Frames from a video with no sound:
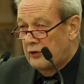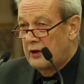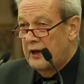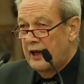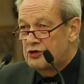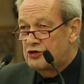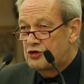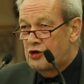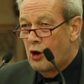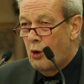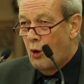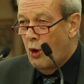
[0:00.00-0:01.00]
an
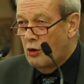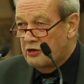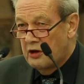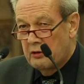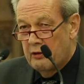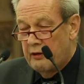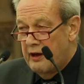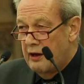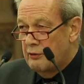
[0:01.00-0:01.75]
extraordinary,